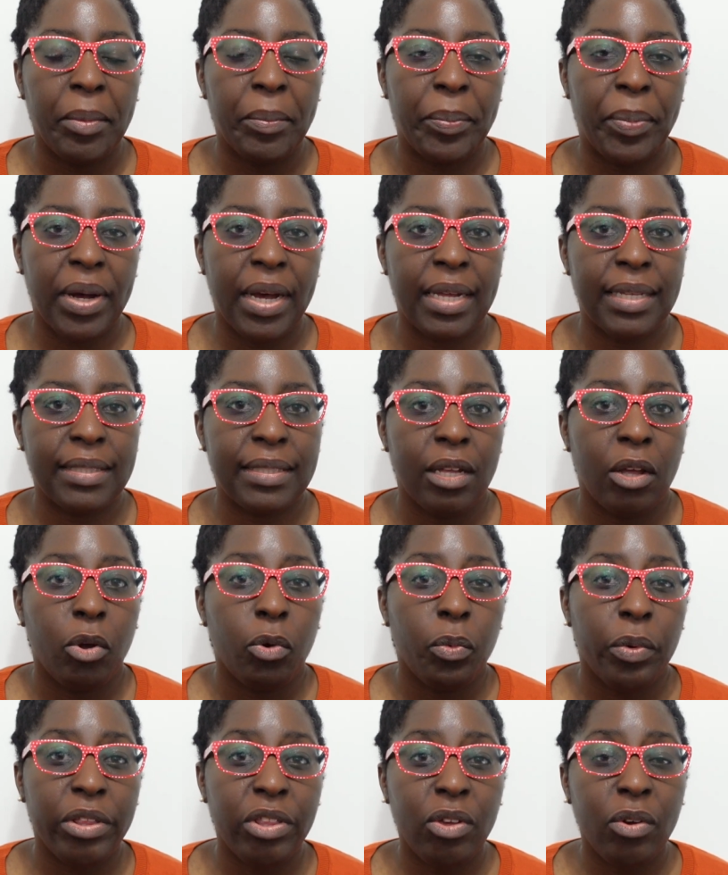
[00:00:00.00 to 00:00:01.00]
but
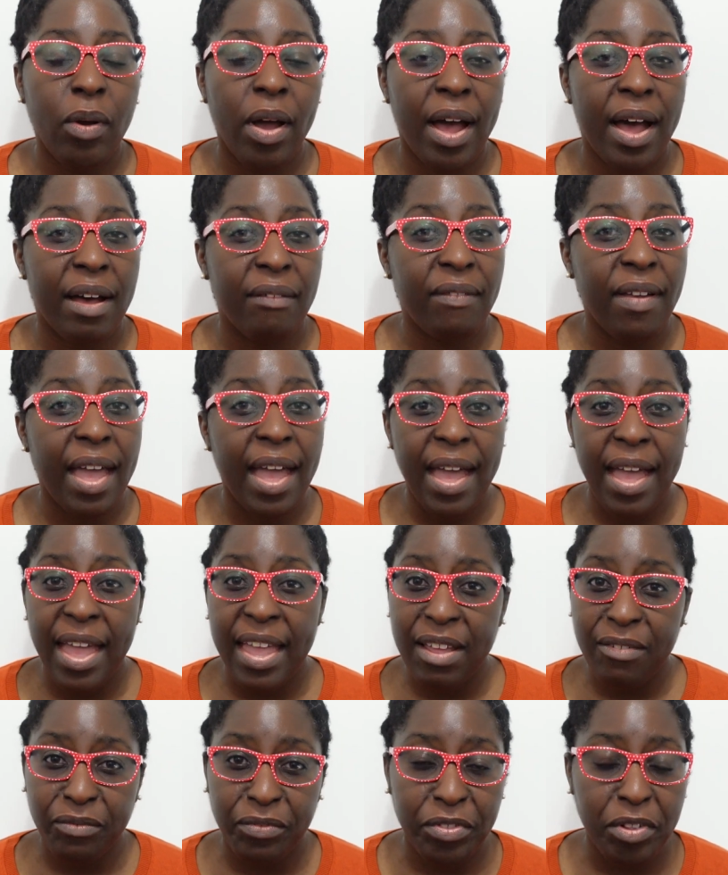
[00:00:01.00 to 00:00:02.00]
when you have
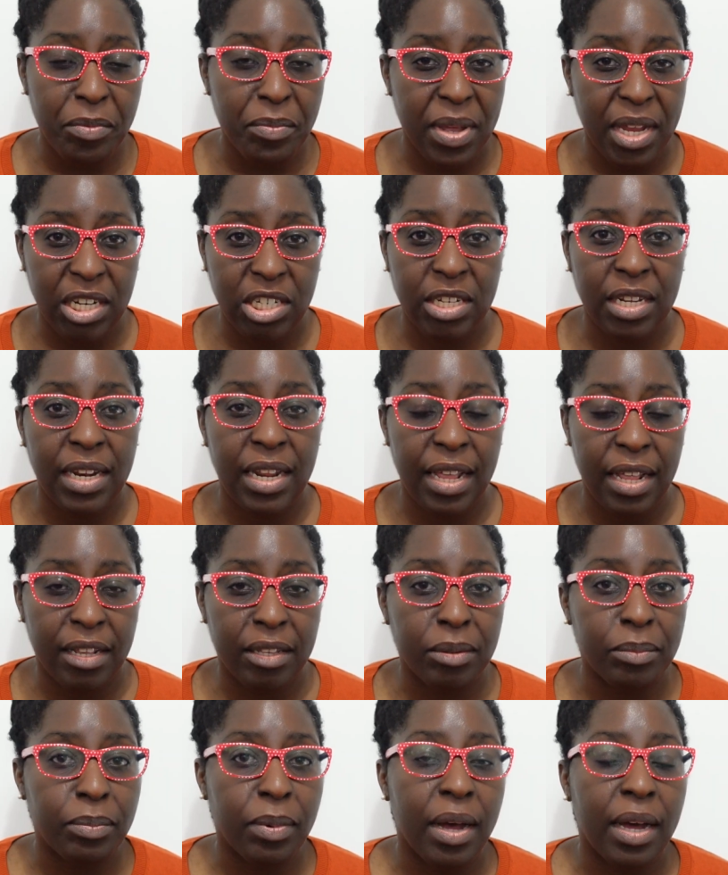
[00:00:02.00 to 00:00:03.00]
inflammation in
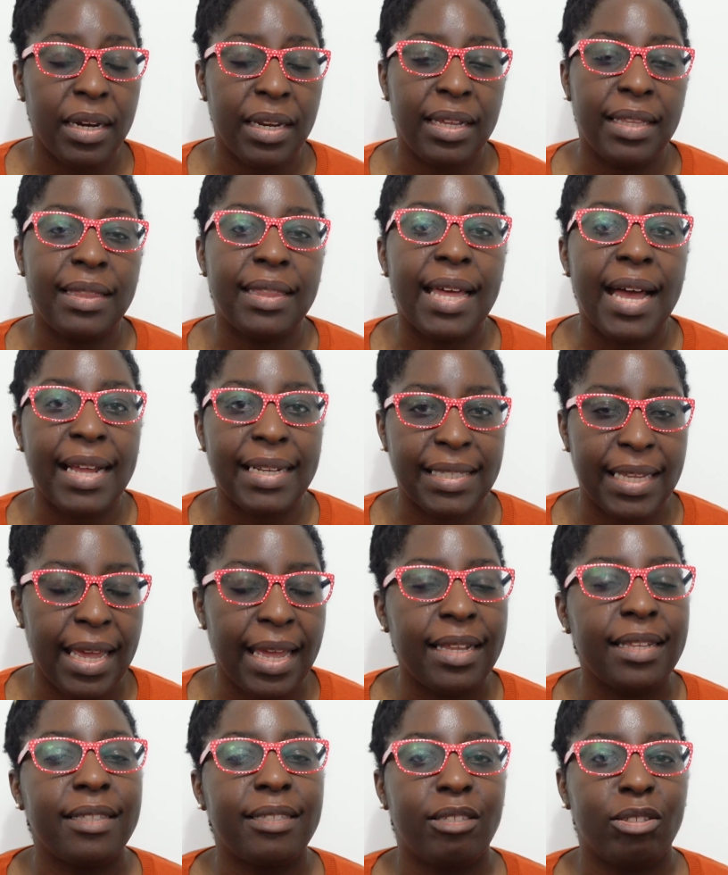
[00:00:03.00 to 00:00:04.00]
the body, that
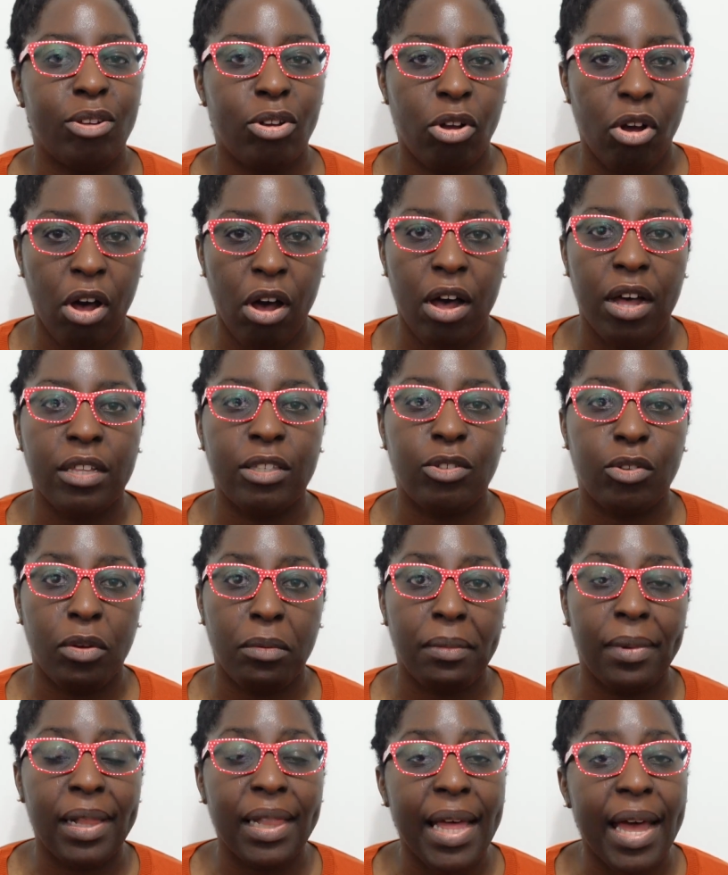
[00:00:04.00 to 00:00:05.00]
tends to cause your
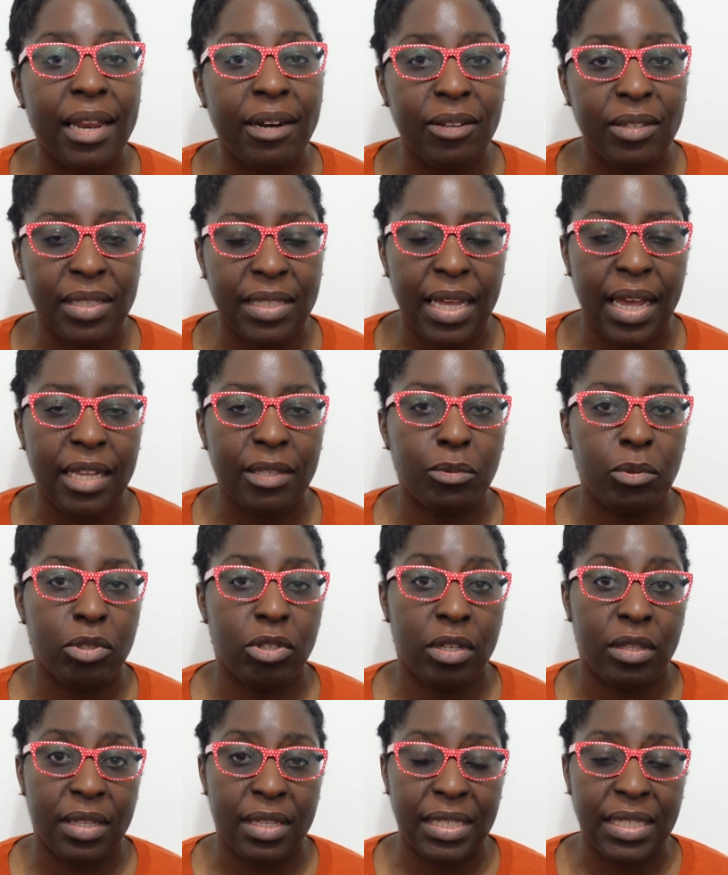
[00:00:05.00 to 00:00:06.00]
melanocytes, which
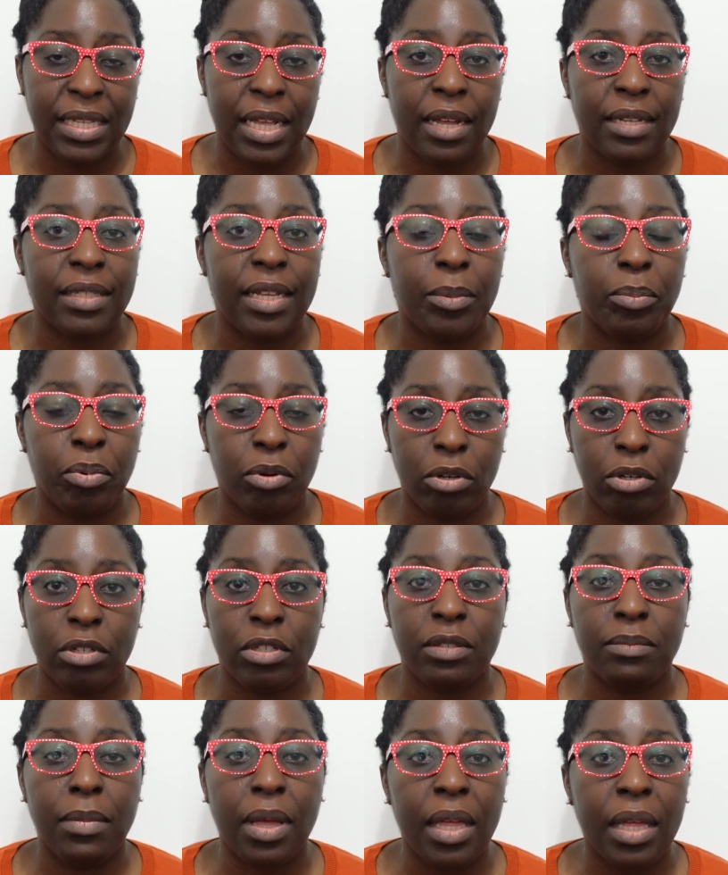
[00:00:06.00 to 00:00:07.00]
are the cells that
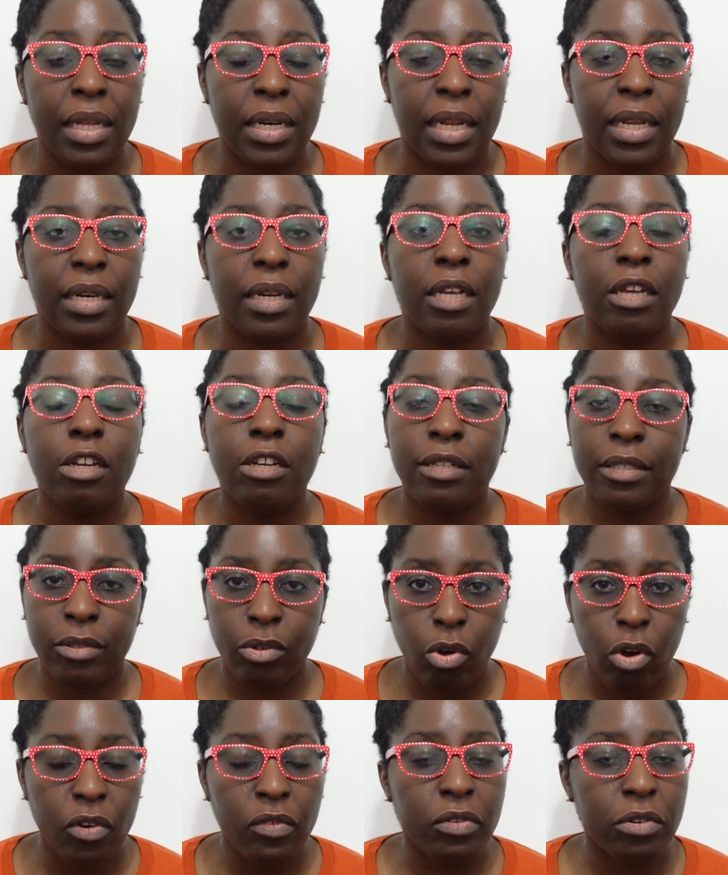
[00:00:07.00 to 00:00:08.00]
produce melanin, to
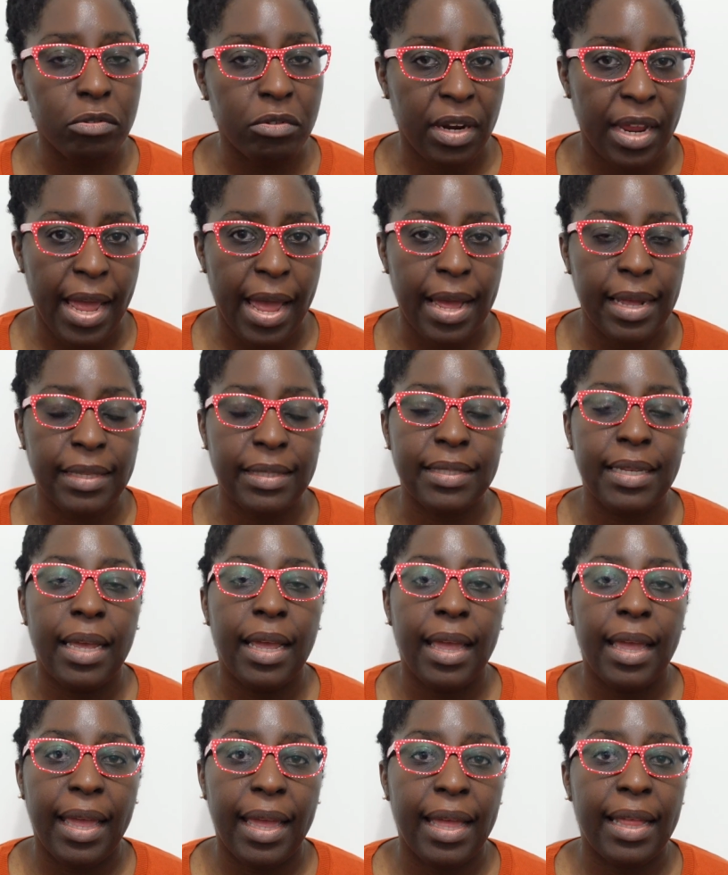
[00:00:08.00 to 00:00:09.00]
overreact,
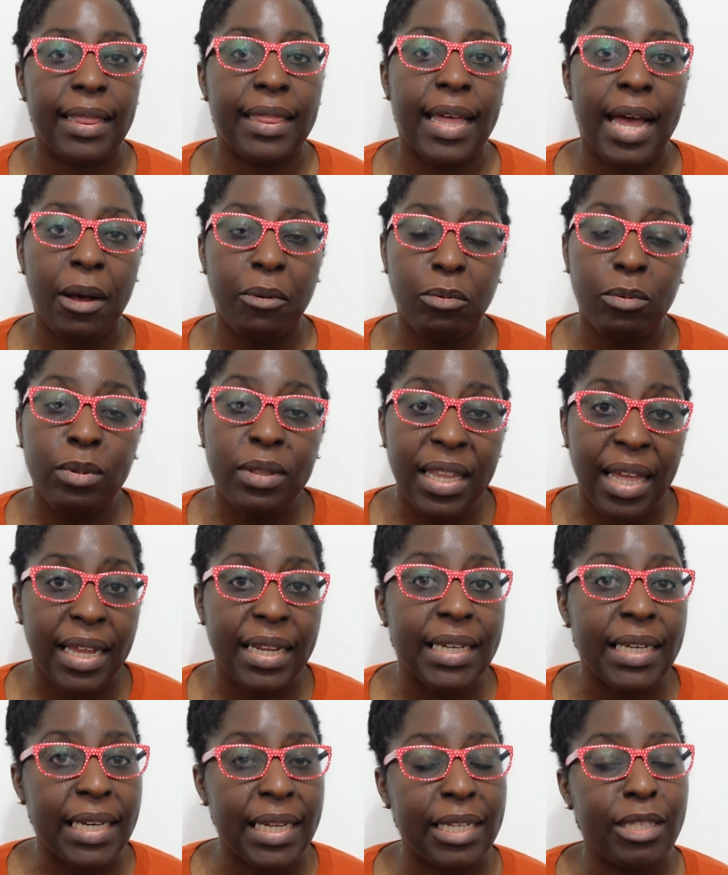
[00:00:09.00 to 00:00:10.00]
and that will
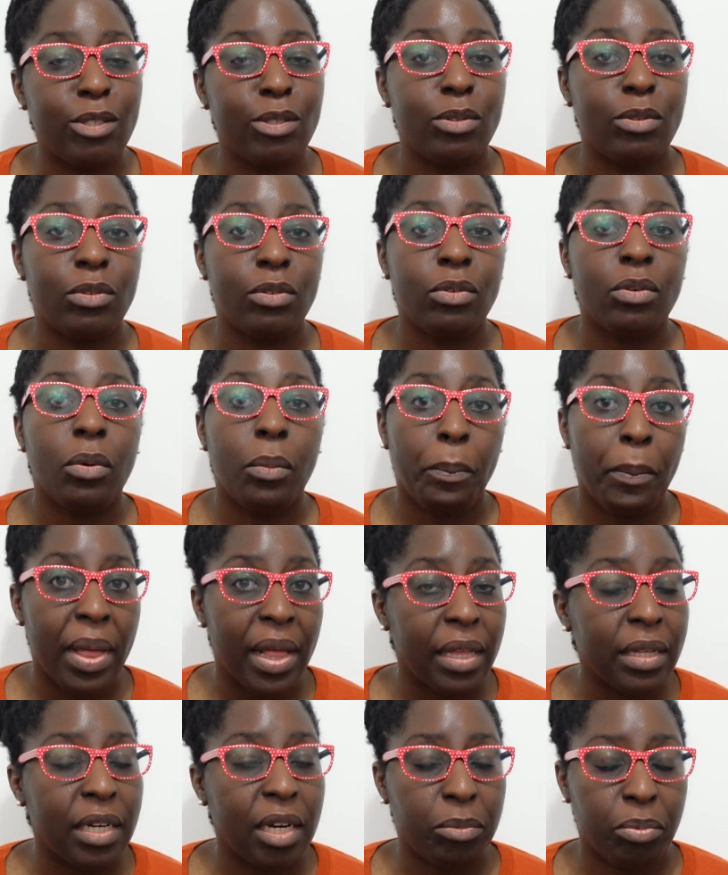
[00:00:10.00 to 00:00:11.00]
then lead to
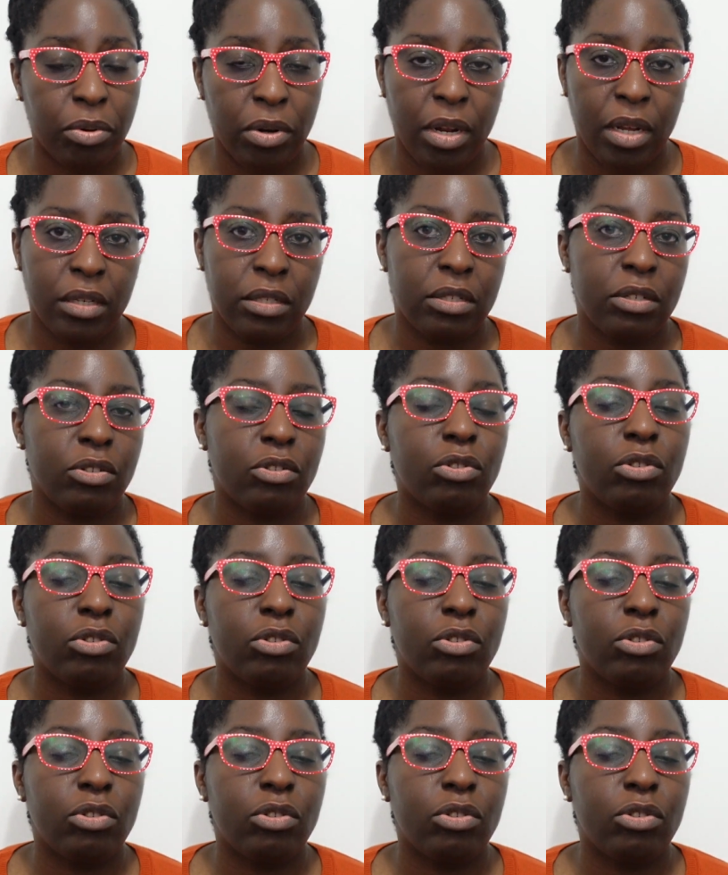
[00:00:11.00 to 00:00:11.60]
melanin production.